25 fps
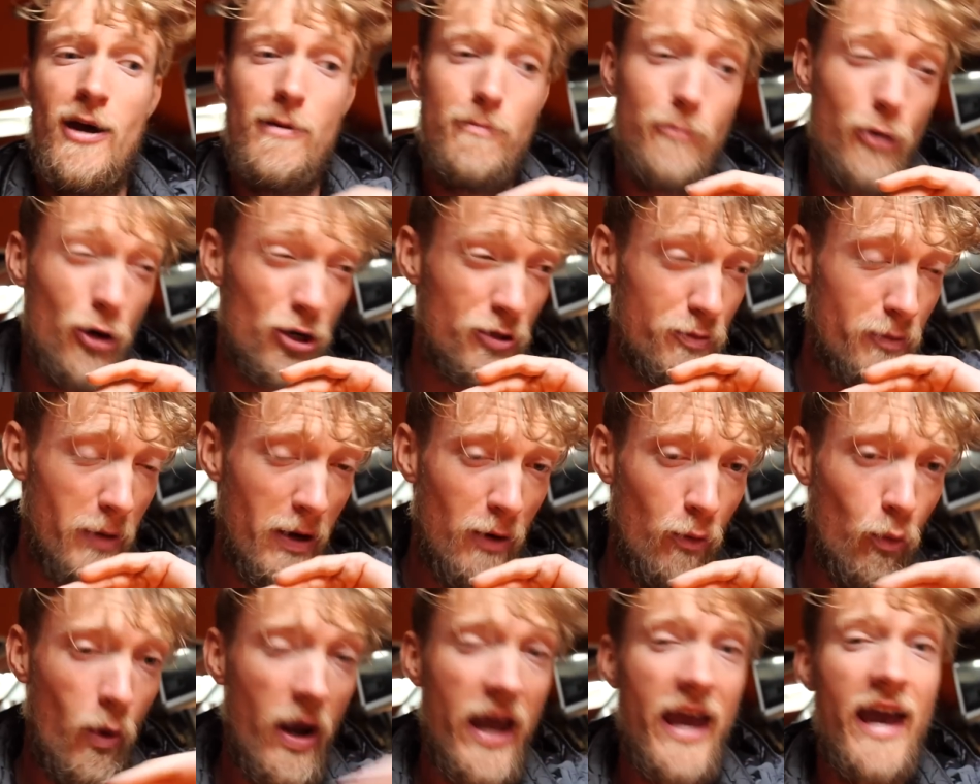Pushed me
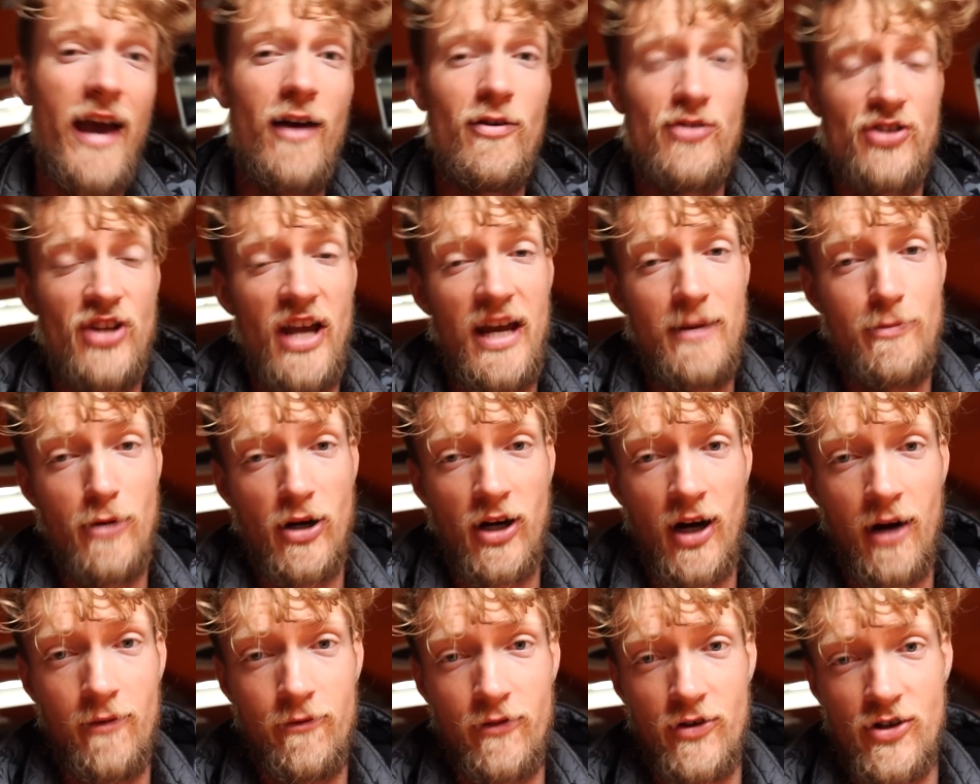way outside my
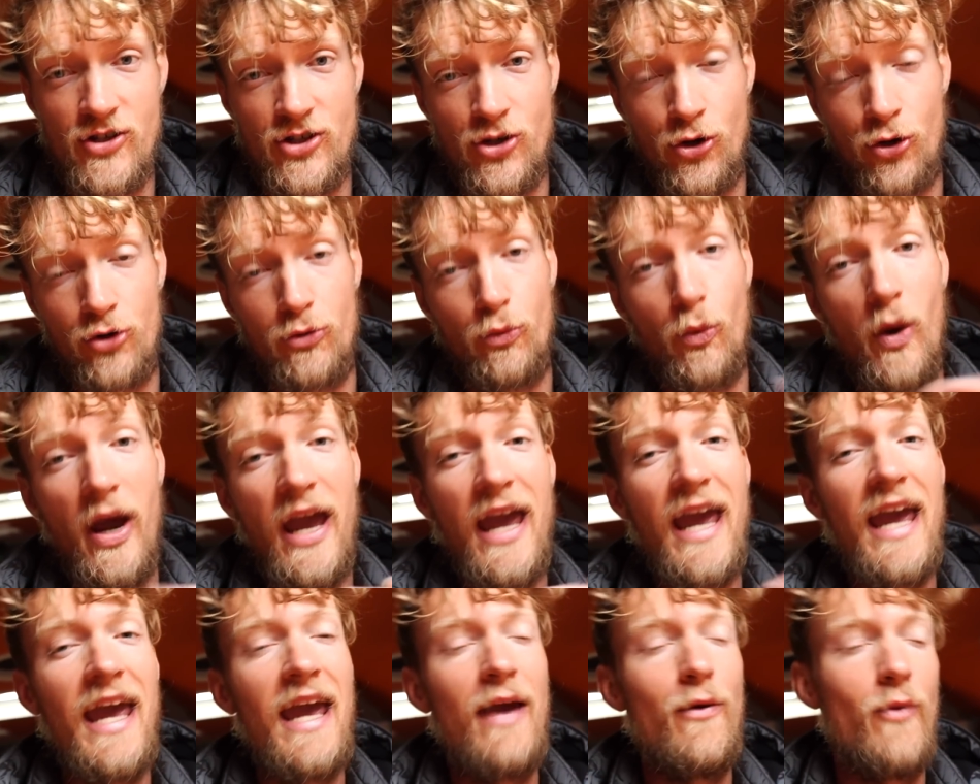comfort zone,
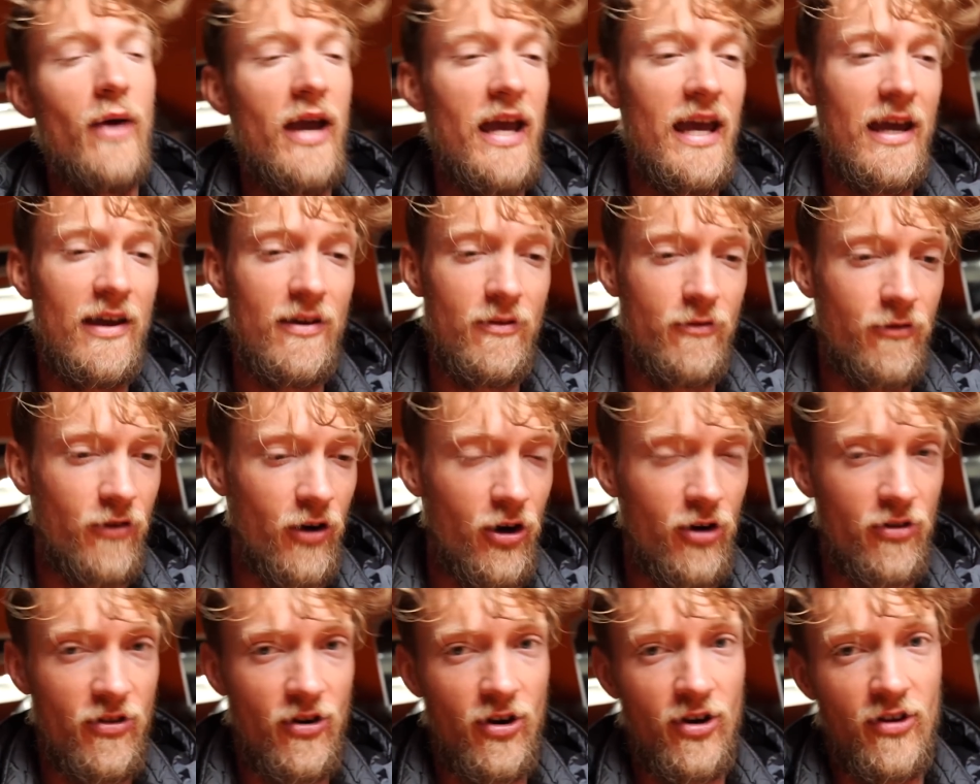way, way
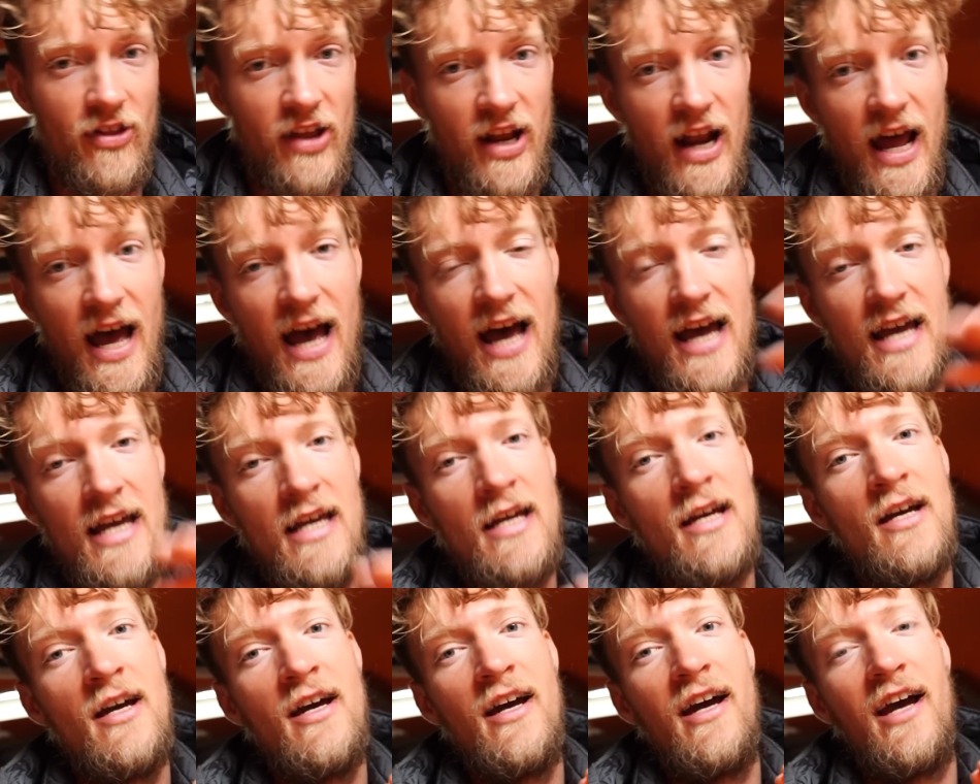further than
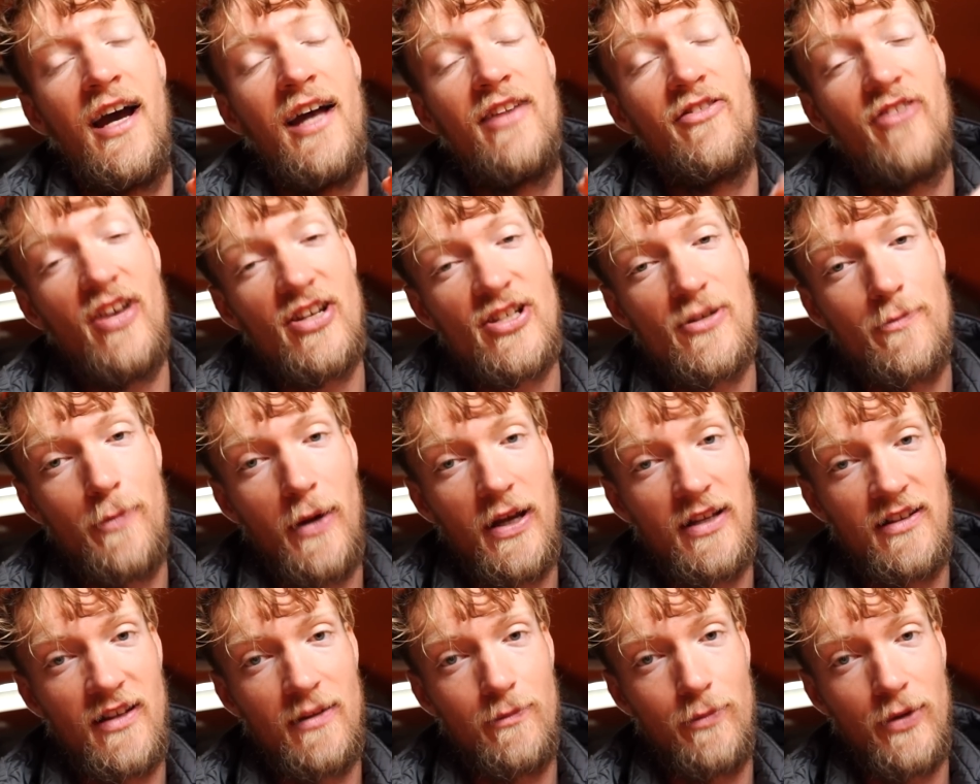I
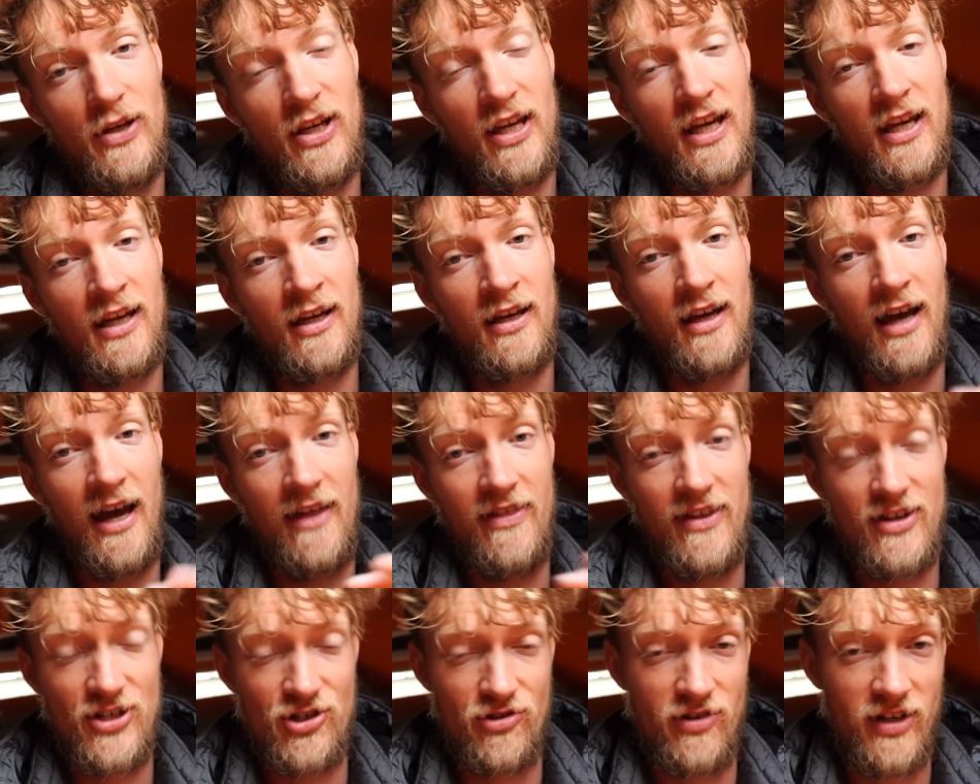anticipated being at
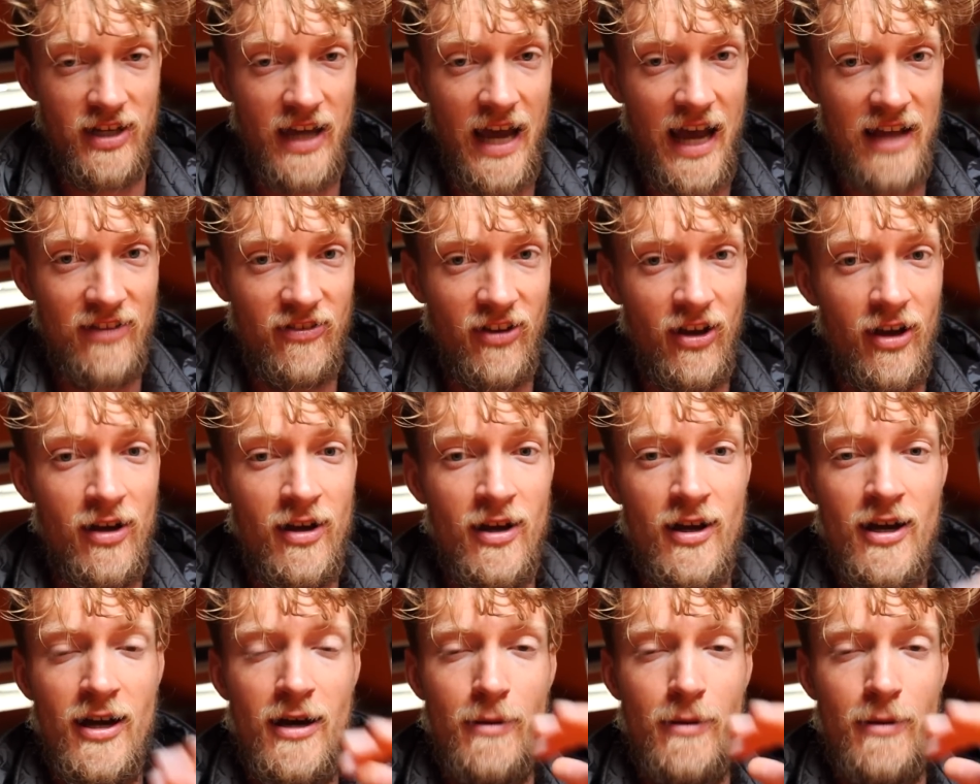this regatta.